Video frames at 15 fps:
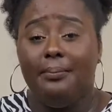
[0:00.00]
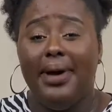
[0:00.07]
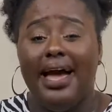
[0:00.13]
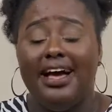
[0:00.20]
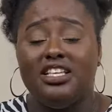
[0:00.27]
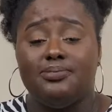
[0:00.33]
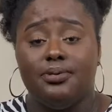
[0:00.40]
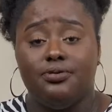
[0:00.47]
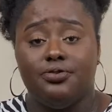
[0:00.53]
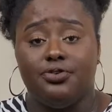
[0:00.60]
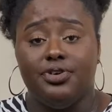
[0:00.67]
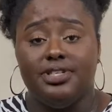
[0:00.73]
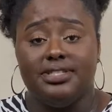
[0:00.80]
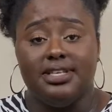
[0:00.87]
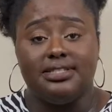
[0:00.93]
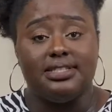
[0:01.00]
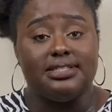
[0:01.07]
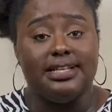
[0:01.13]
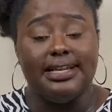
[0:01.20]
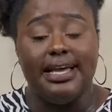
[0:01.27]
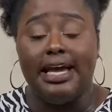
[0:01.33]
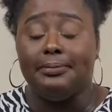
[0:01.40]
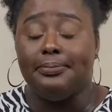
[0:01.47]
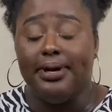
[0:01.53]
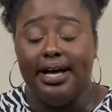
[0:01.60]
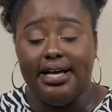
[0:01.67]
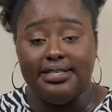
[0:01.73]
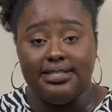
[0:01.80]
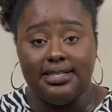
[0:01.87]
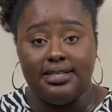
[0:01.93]
my husband, for instance, is a night
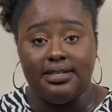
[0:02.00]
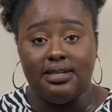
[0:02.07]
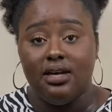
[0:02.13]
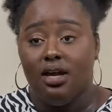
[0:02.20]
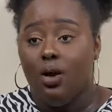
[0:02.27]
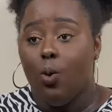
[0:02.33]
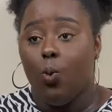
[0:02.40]
person.